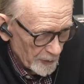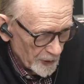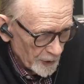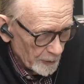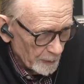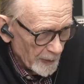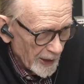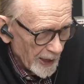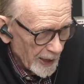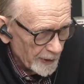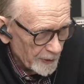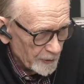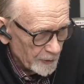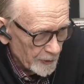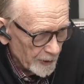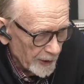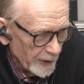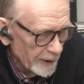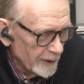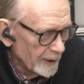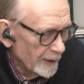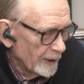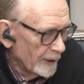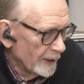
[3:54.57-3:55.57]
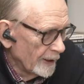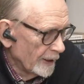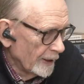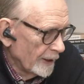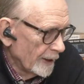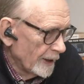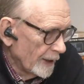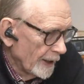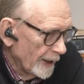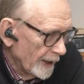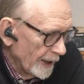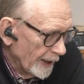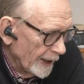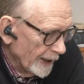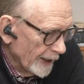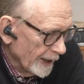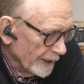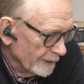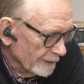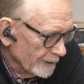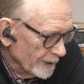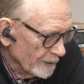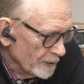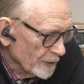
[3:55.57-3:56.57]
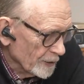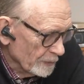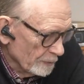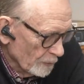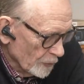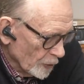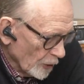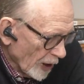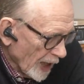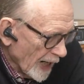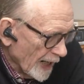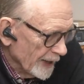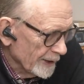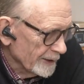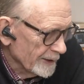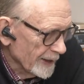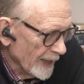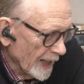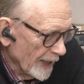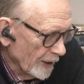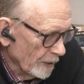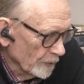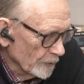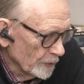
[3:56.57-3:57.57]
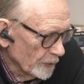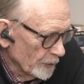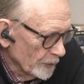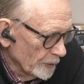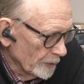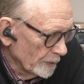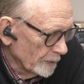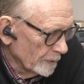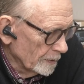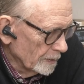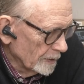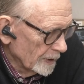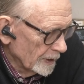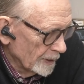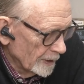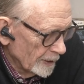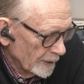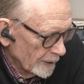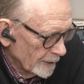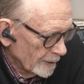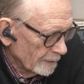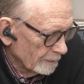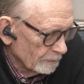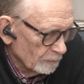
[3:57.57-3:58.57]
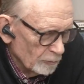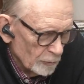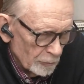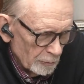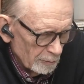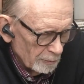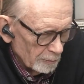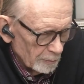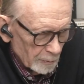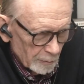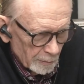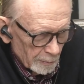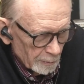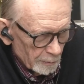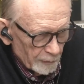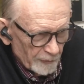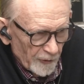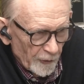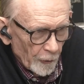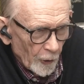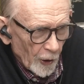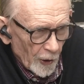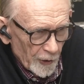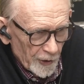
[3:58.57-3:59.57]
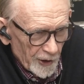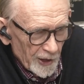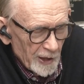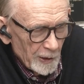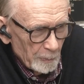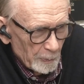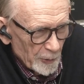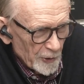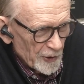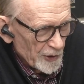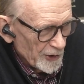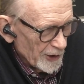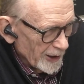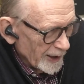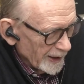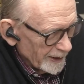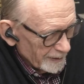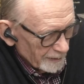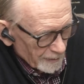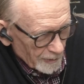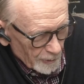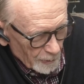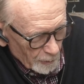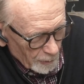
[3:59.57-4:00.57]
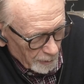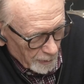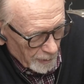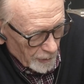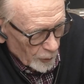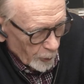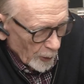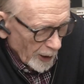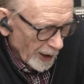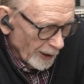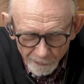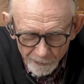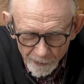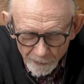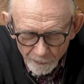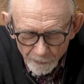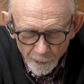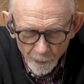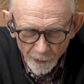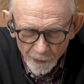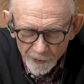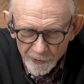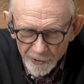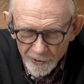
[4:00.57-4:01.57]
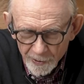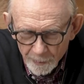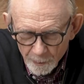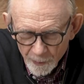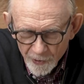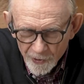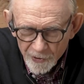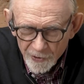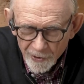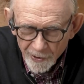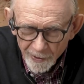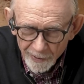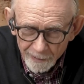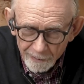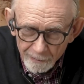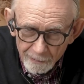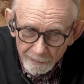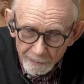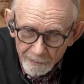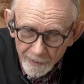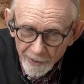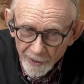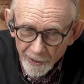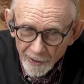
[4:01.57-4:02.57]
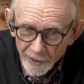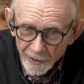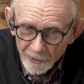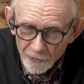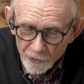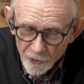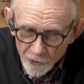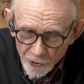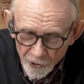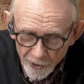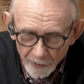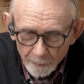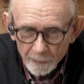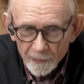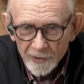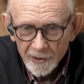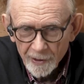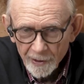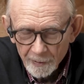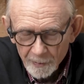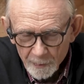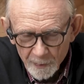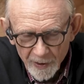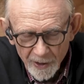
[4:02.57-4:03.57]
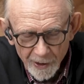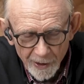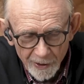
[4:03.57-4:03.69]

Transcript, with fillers: in Sumatra. And it's dried down to 14%, 12 to 14%. And then it's shipped. Then